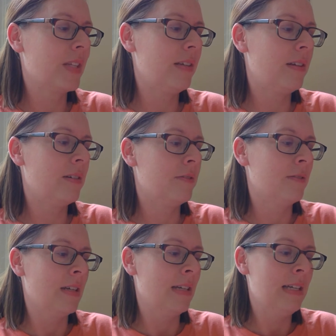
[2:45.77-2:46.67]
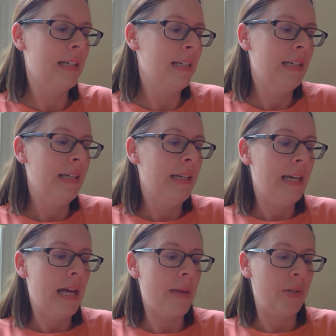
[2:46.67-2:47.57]
You know,
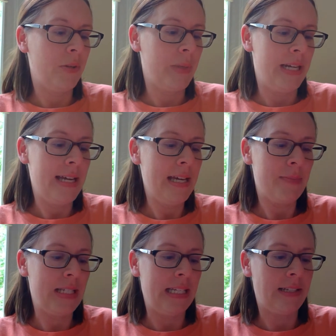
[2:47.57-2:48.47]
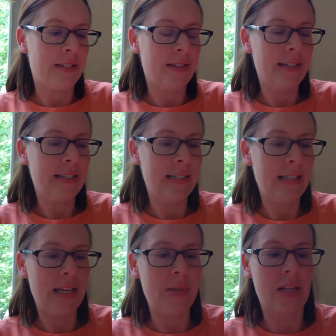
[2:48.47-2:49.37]
I'm human. I'm a teacher.
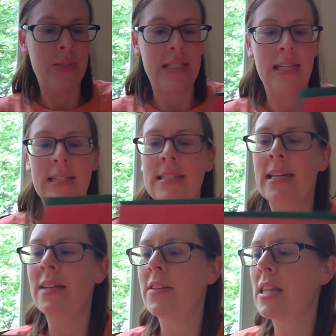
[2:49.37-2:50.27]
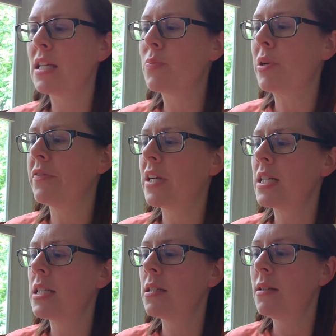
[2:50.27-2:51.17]
I make mistakes. Not everything's
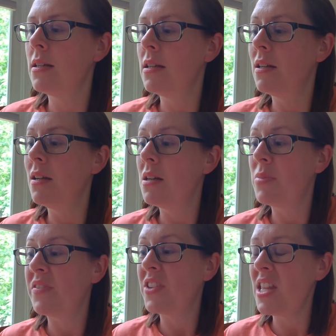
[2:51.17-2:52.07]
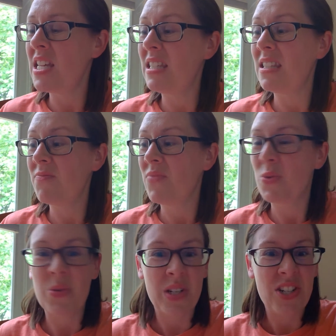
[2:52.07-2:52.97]
perfect. But for this,
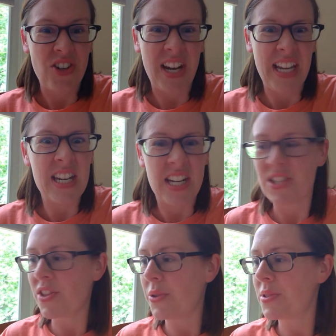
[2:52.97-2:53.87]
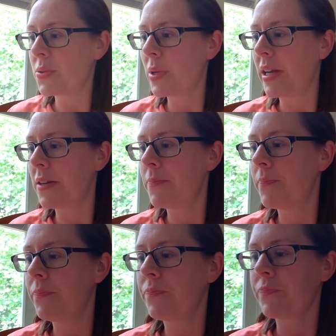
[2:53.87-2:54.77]
we want to try to get it as close as we can.
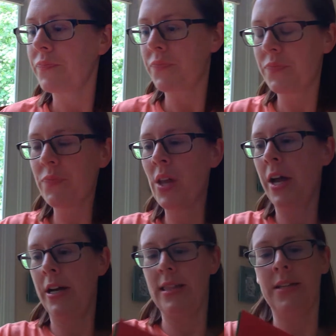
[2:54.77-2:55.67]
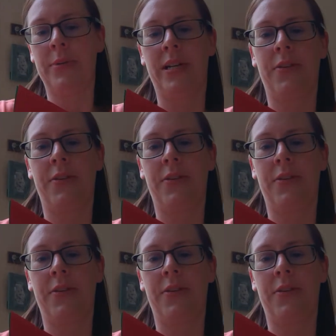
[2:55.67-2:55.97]
All right, there we go.